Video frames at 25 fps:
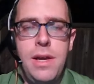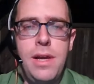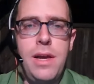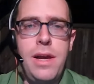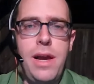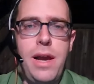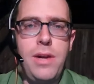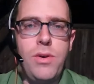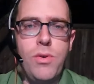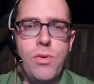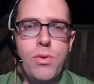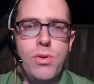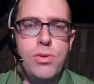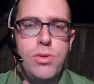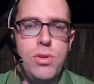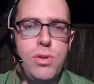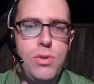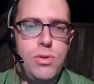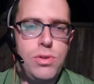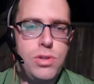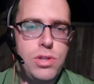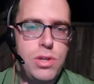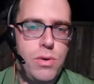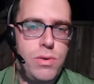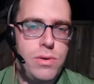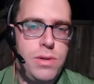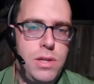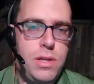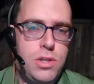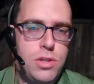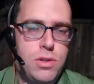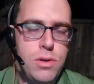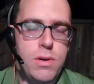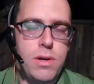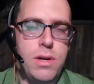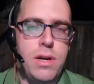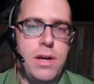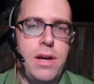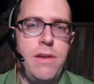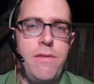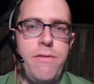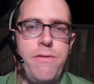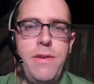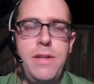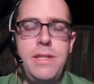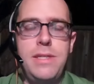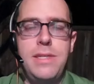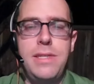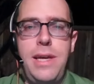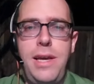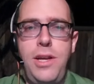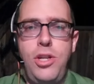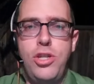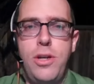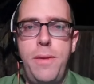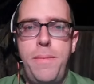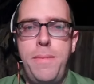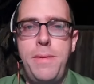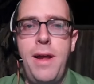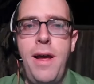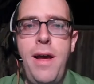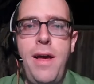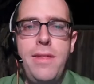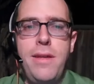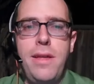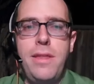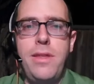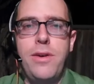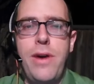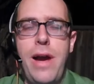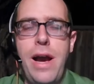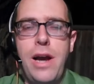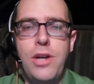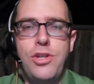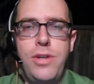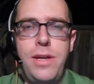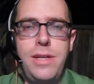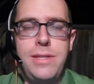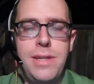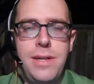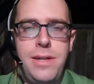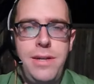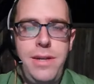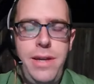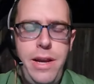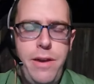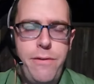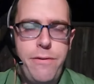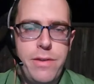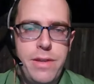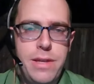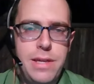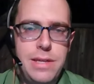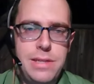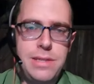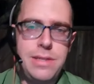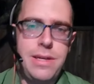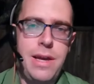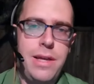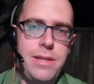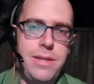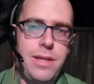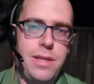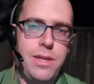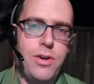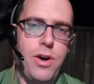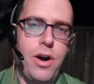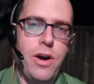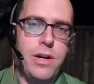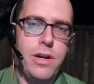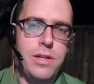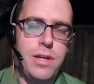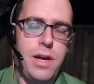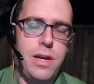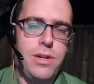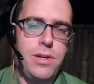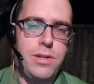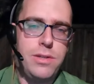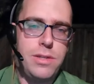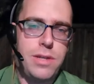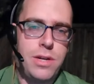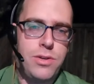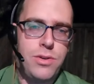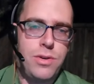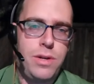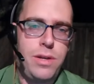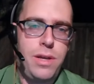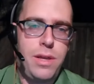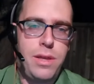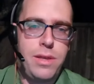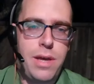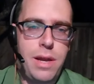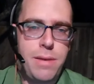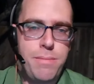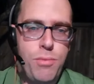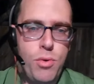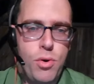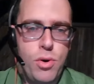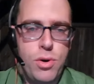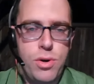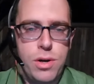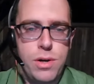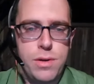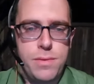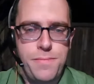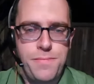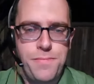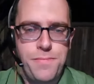in order to do so, it needs to convince Egypt that there actually is a need need for this that there are tunnels underneath that border.